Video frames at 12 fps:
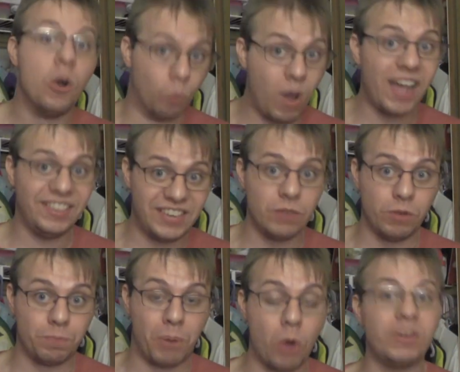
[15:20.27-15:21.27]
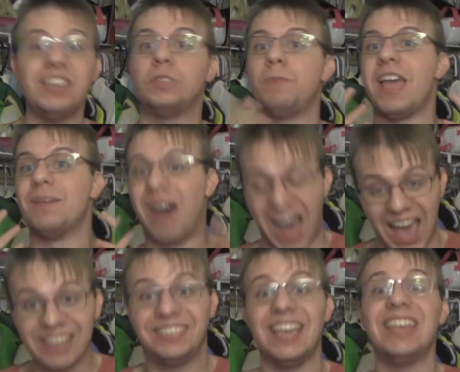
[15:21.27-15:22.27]
what I did with Pokespam,
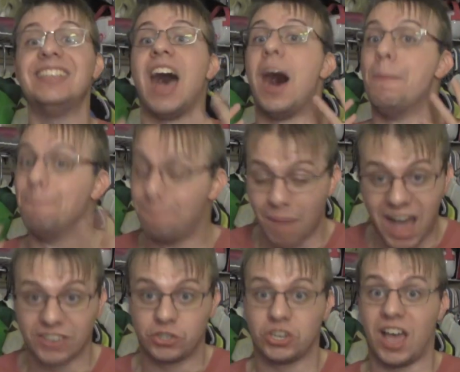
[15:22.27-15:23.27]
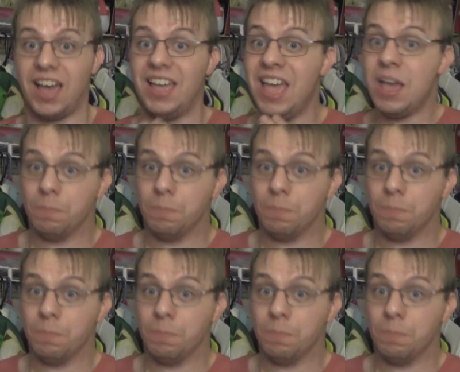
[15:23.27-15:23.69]
I did a much uh,